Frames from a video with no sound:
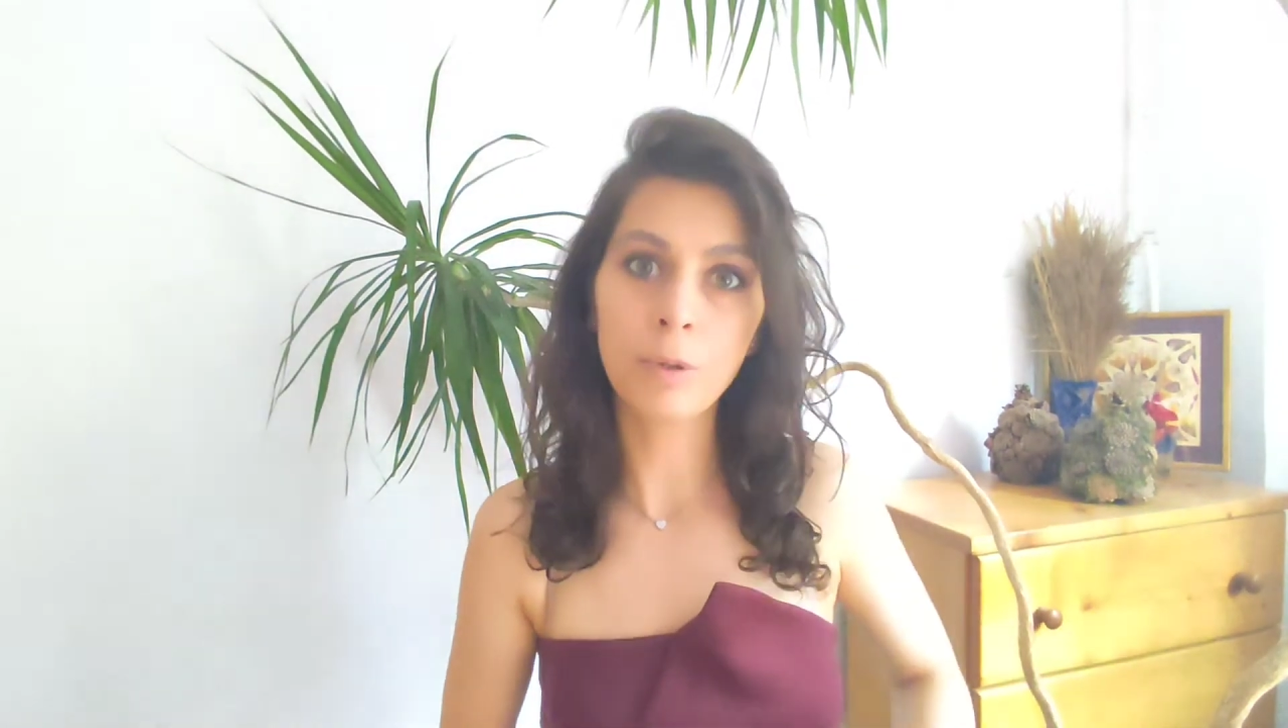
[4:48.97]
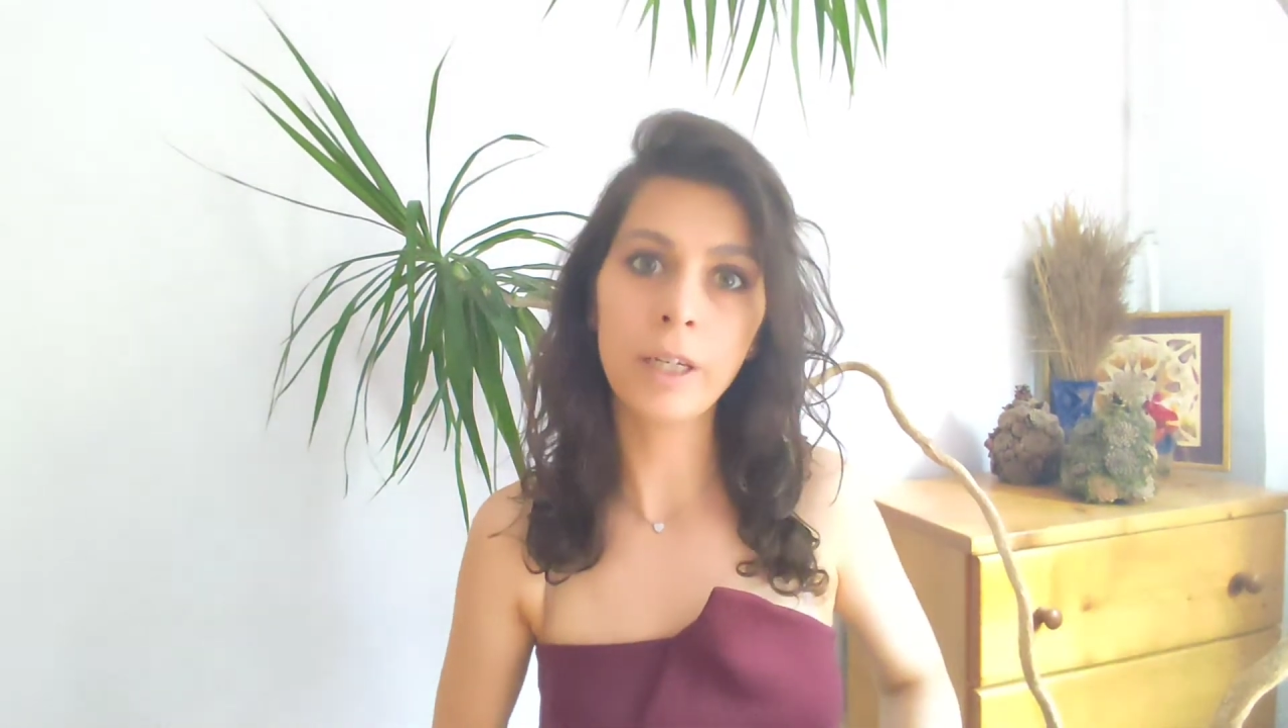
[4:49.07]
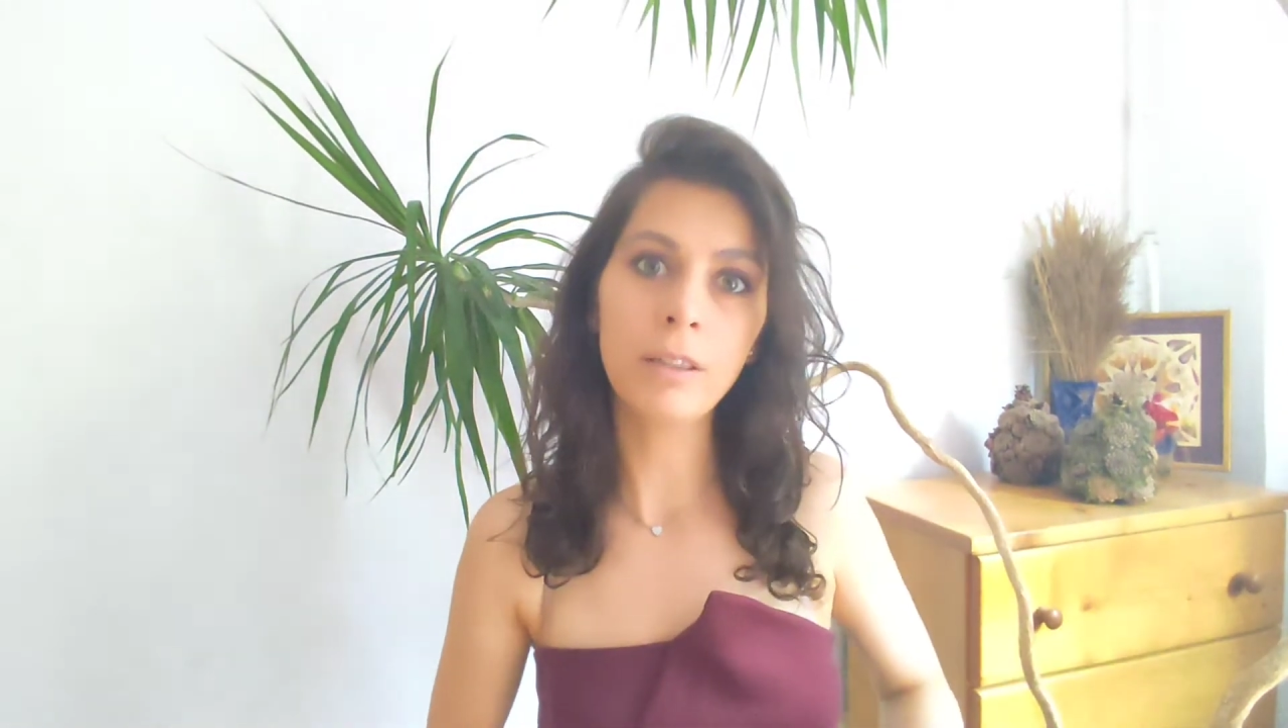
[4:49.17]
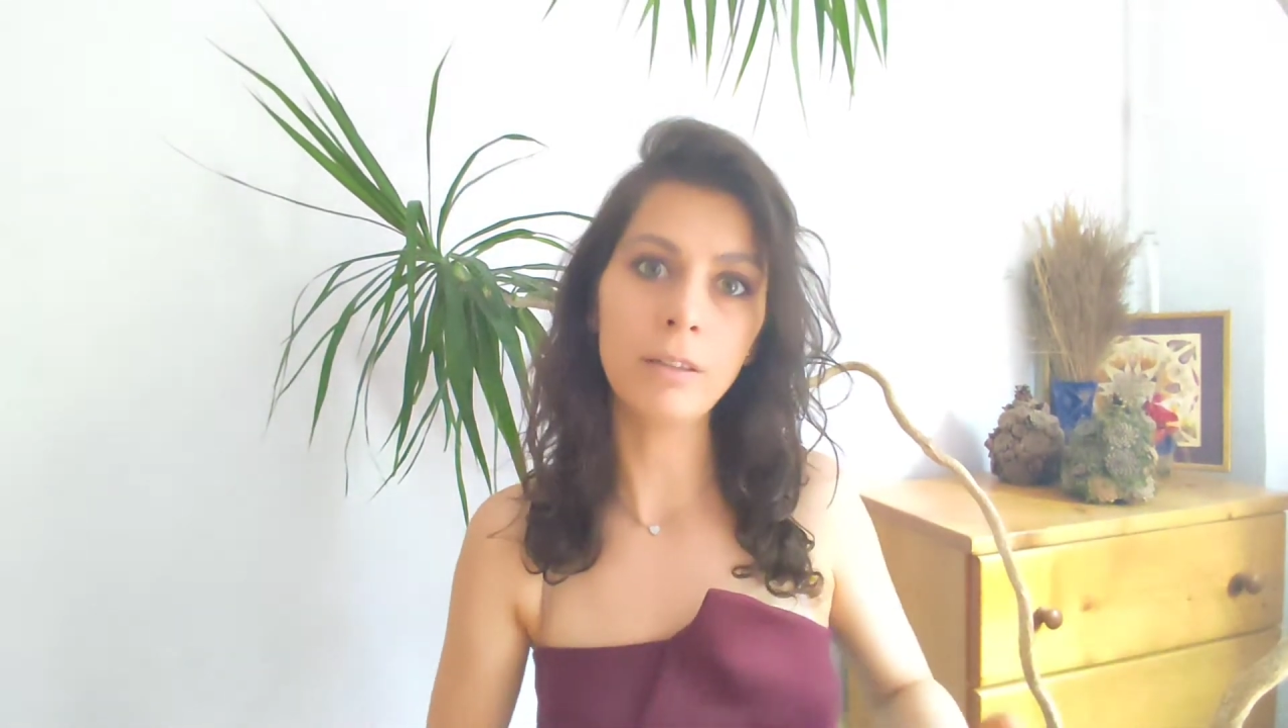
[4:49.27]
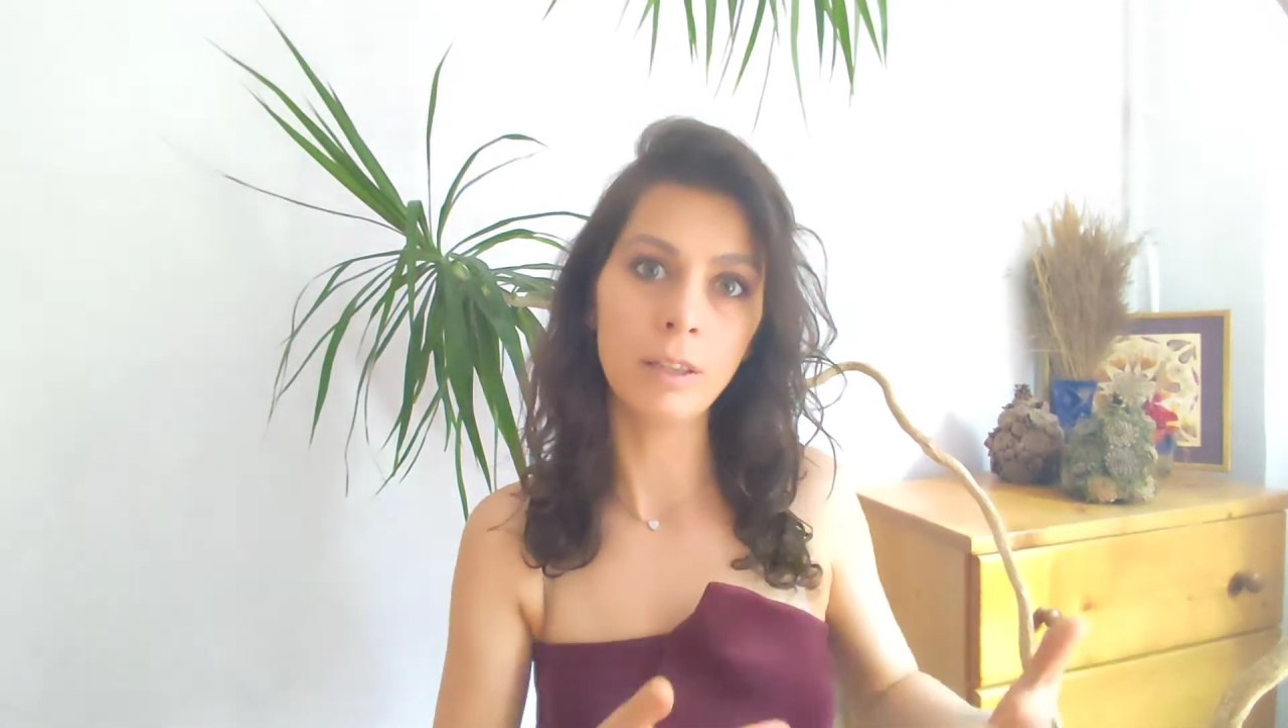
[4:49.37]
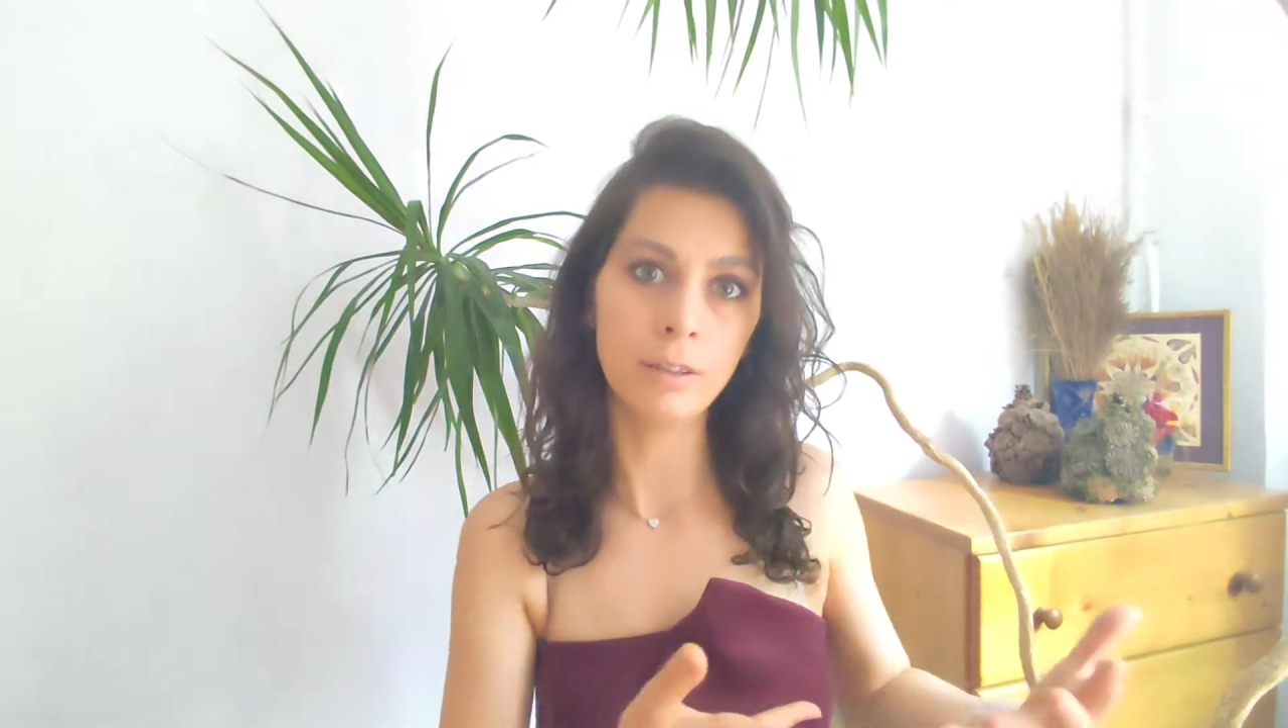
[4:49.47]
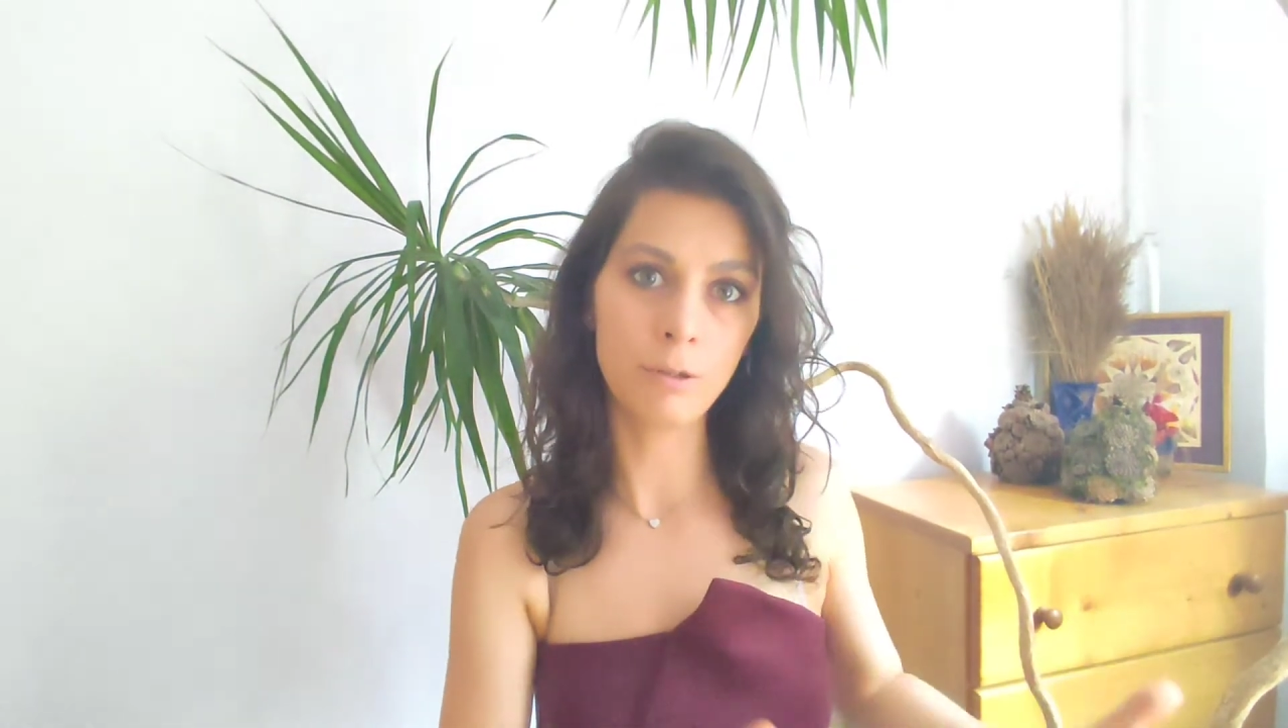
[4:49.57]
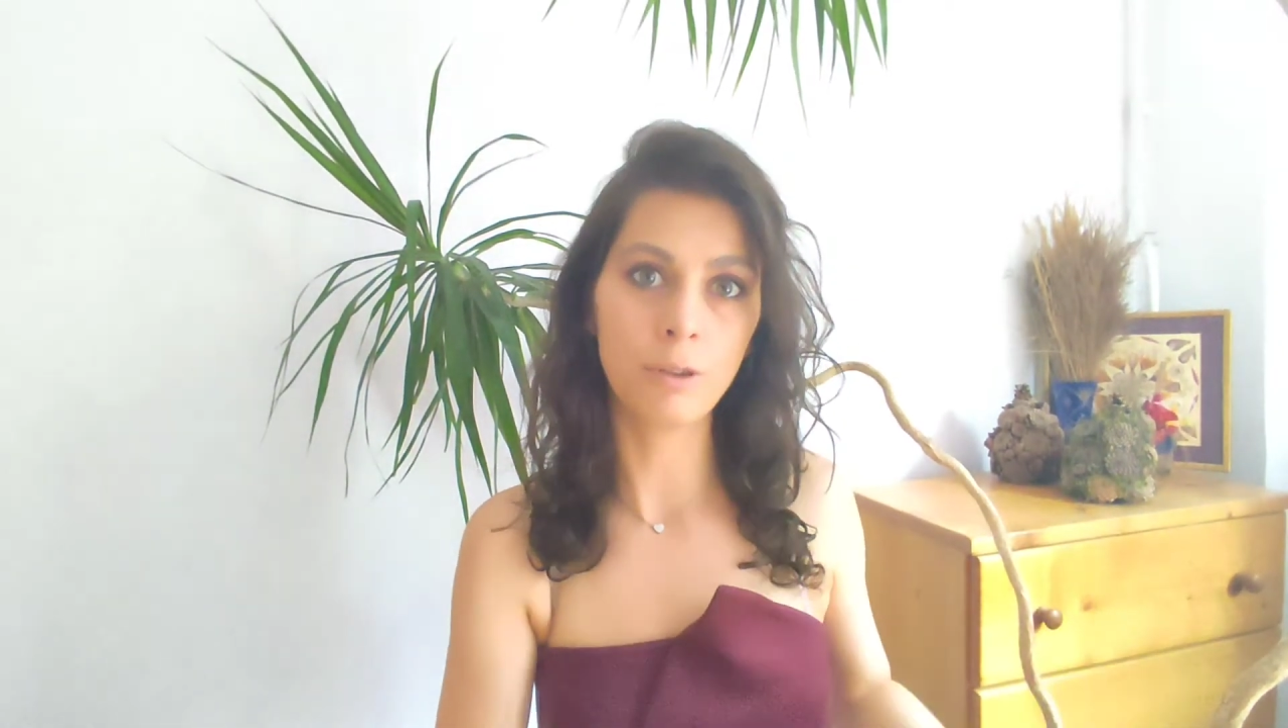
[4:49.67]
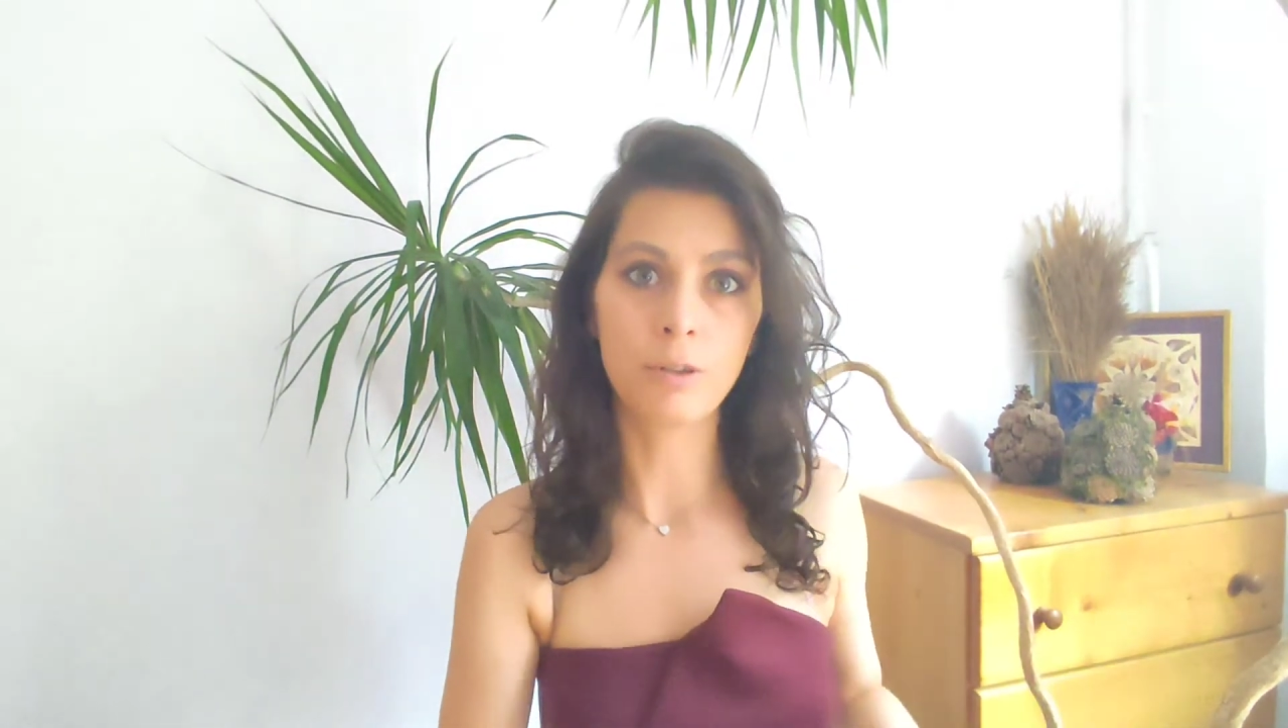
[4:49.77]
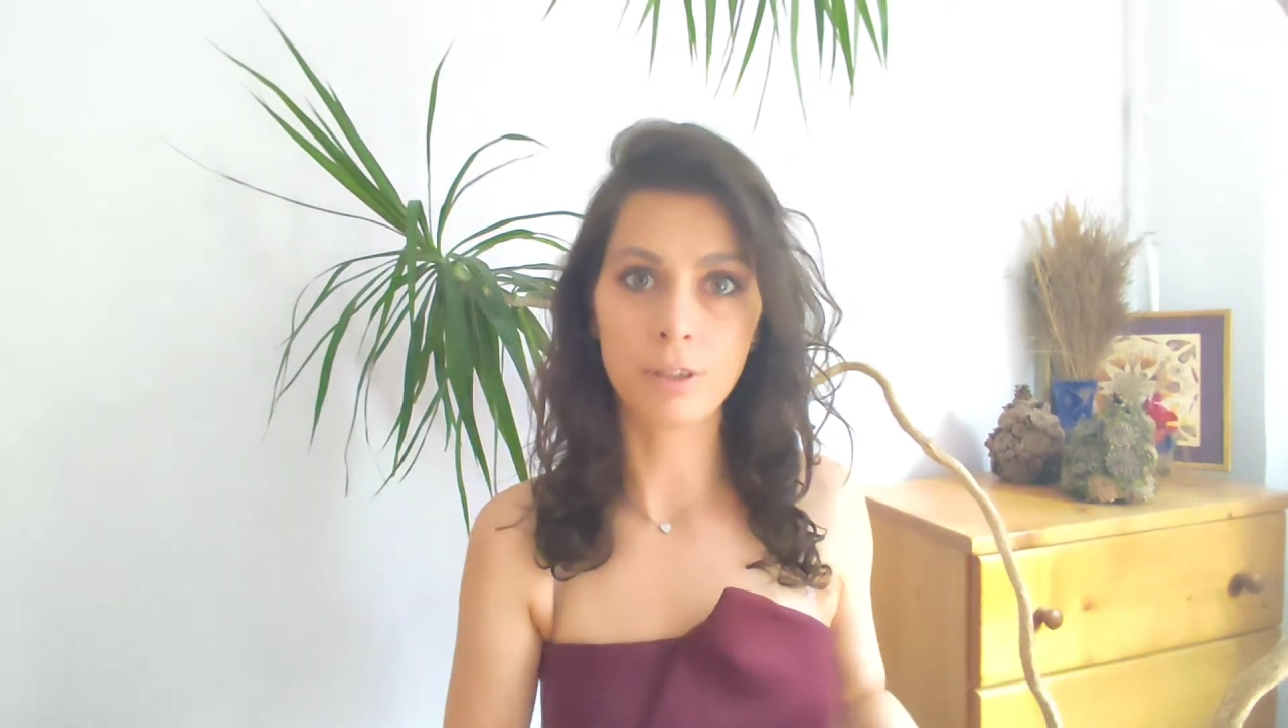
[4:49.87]
bring
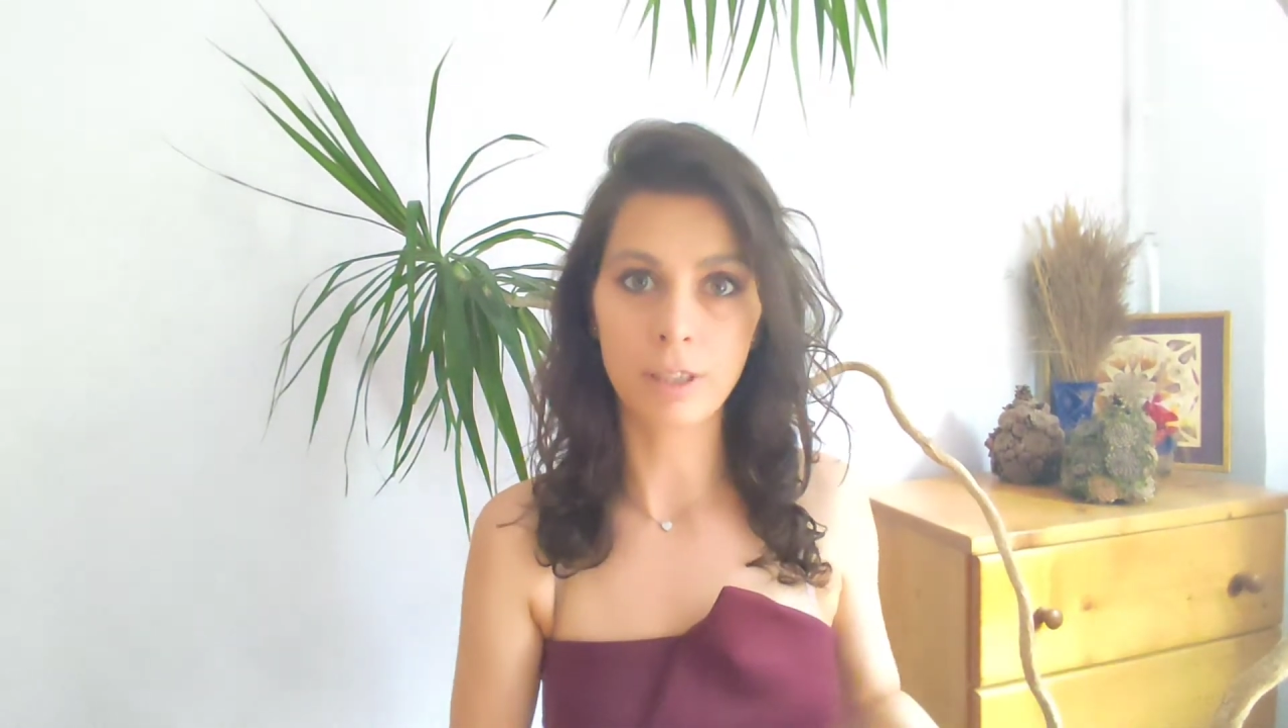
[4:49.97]
into your